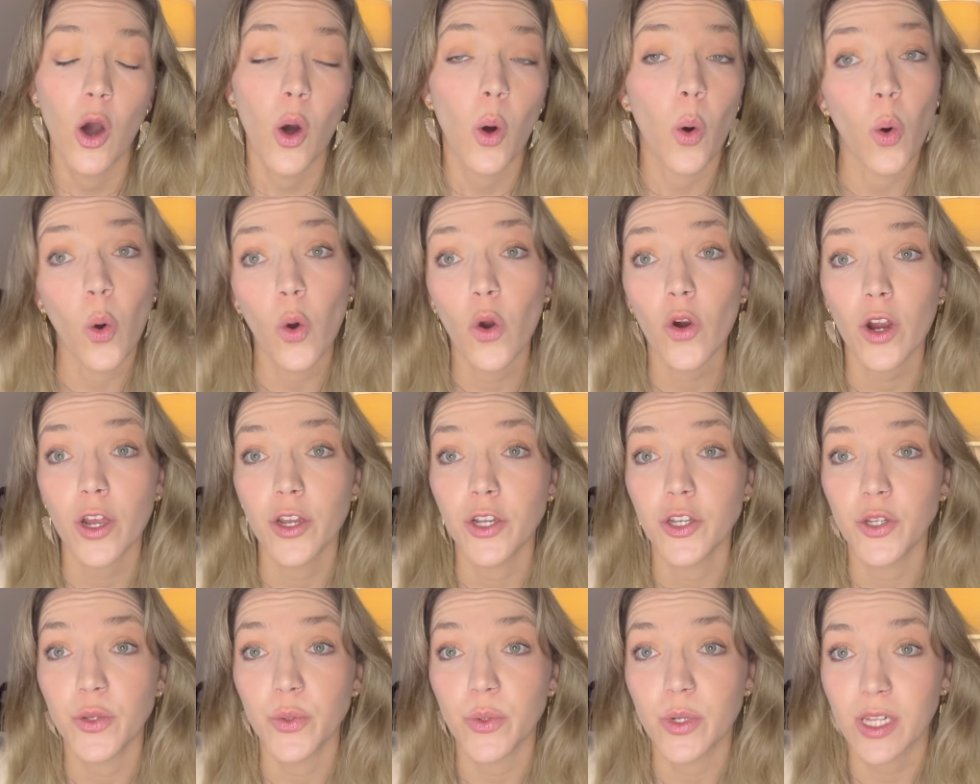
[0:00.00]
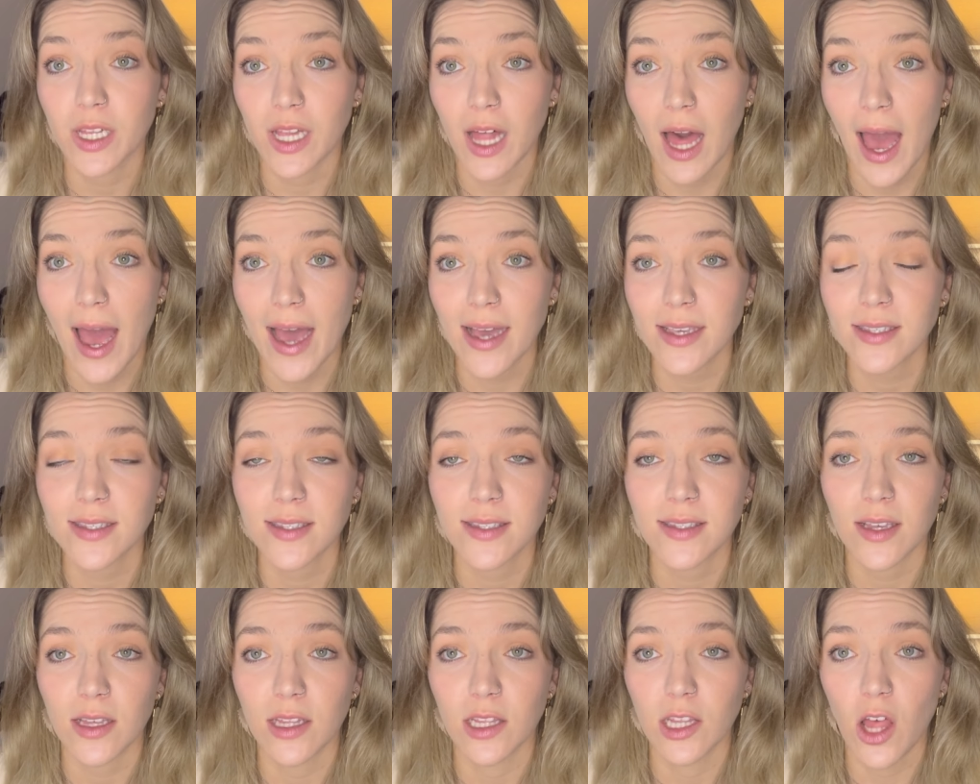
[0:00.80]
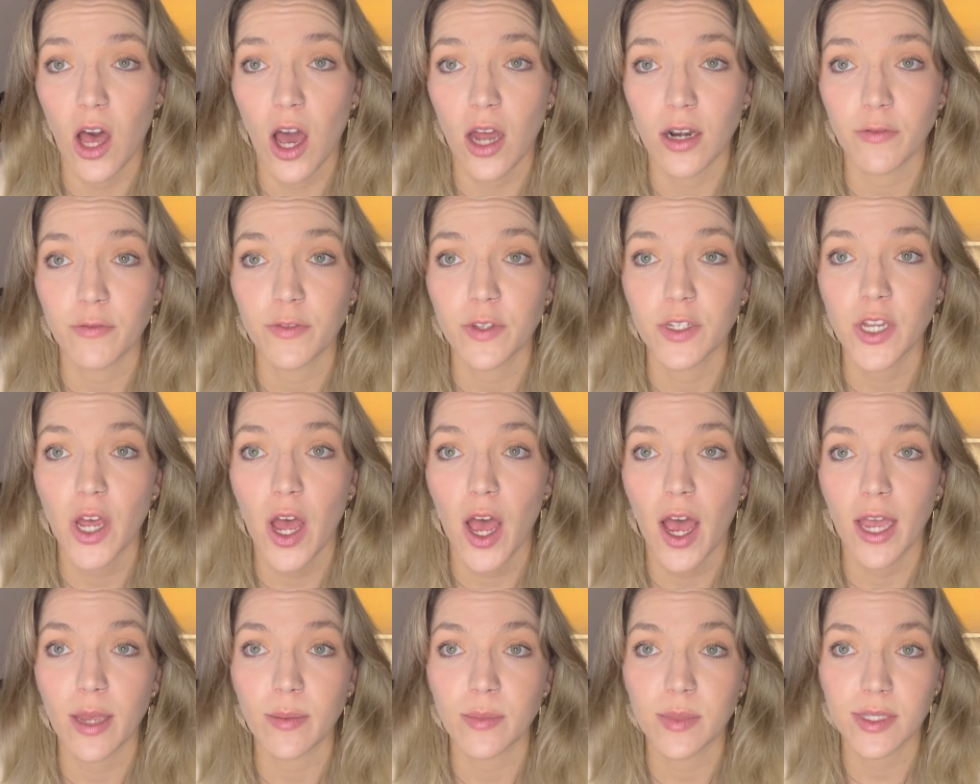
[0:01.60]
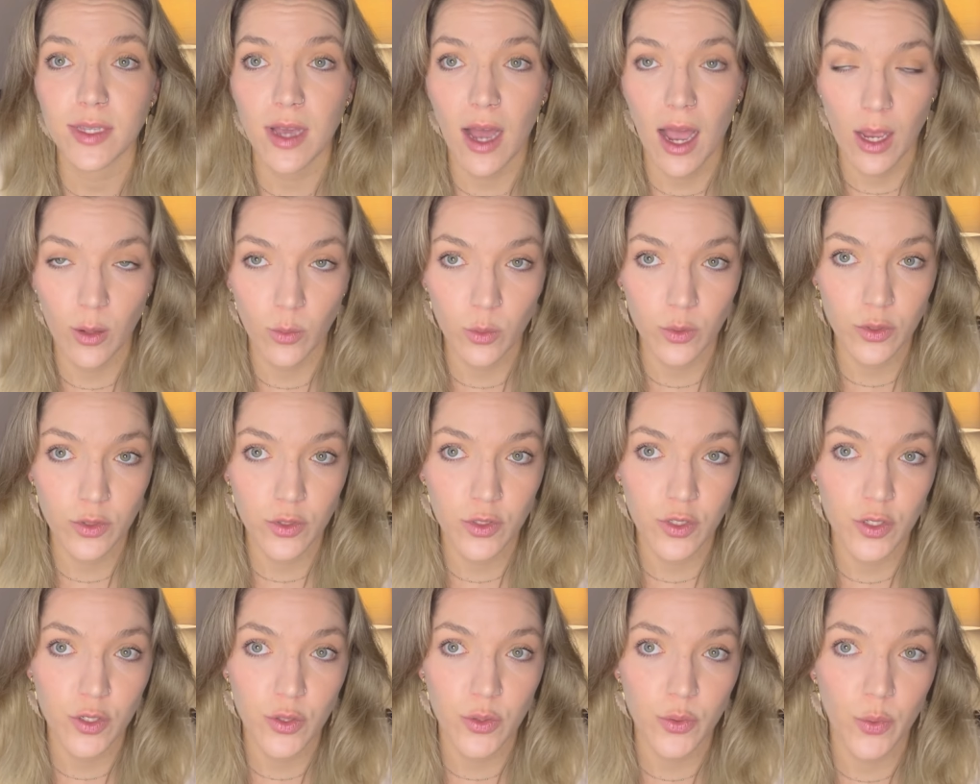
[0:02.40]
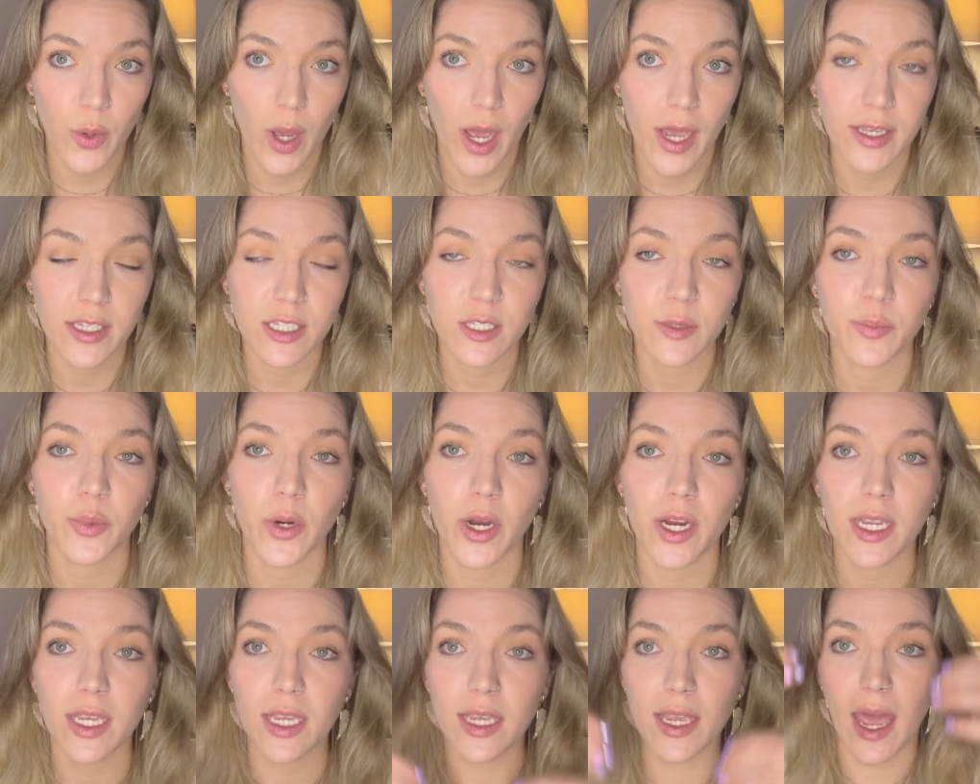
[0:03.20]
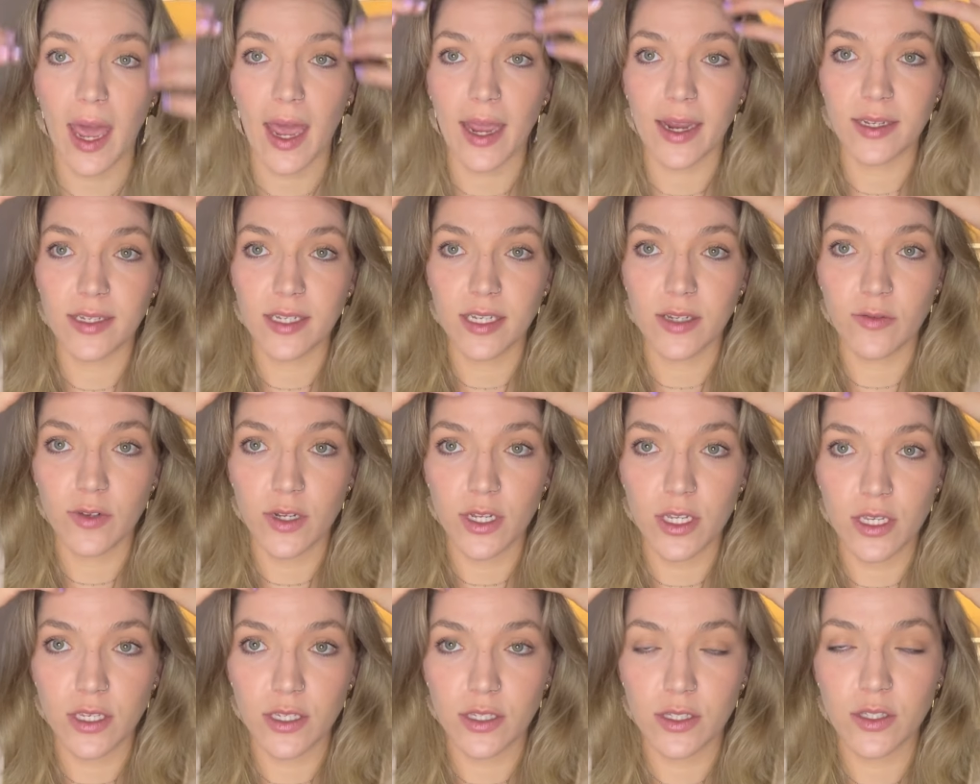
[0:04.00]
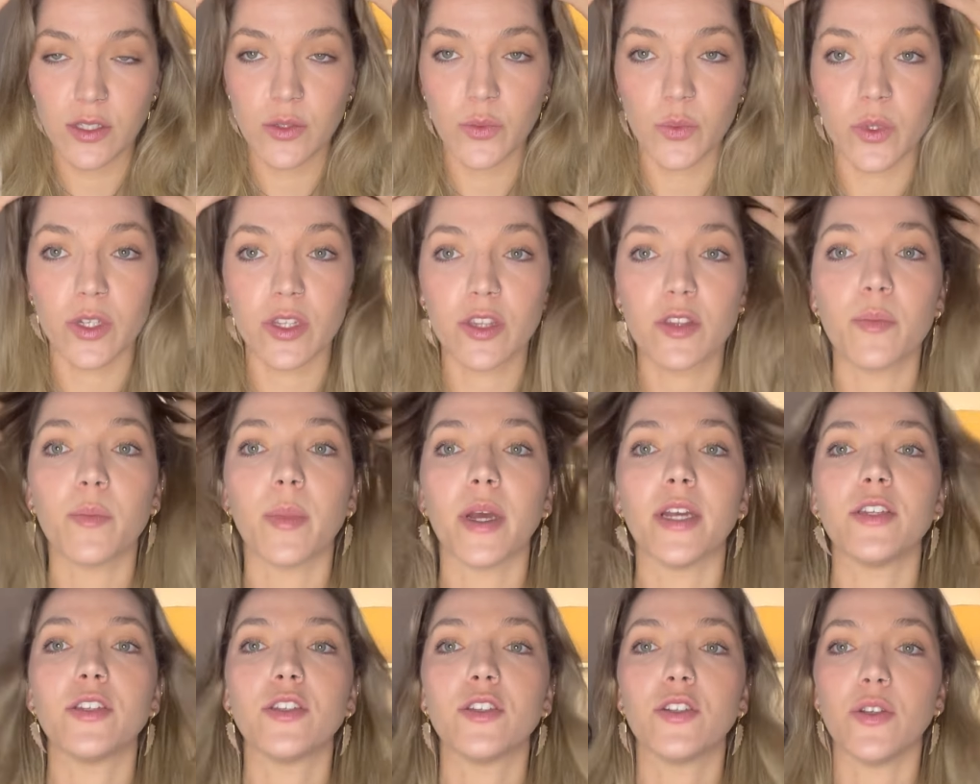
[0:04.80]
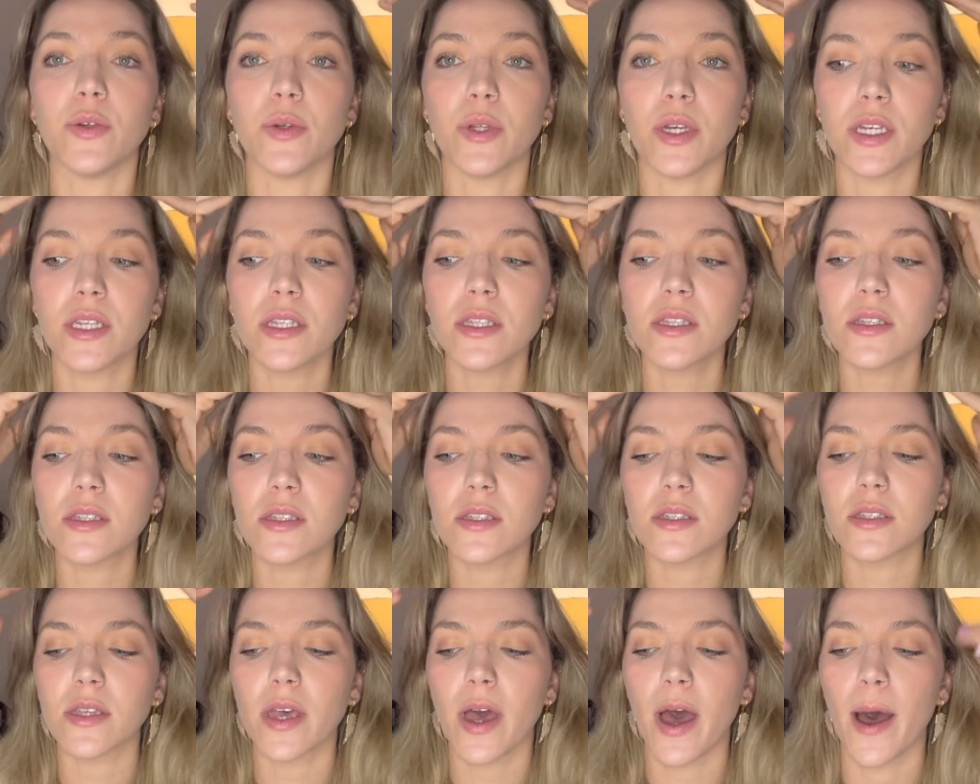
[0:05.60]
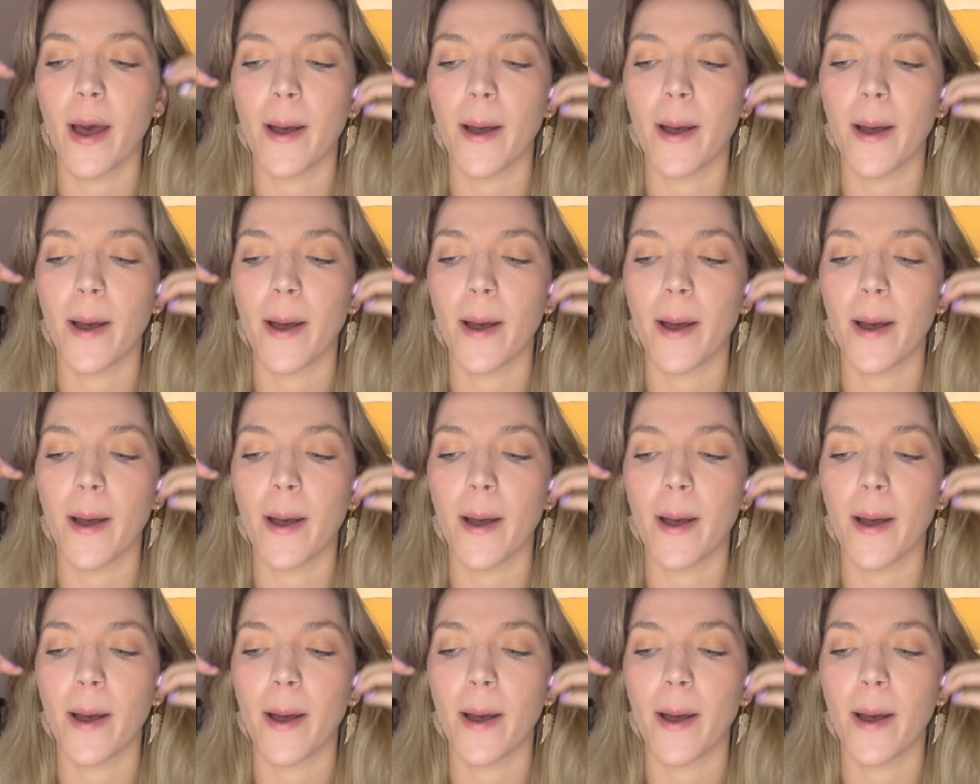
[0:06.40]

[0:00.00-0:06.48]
or a new class, a lot of the times I will do icebreaking activities with my students.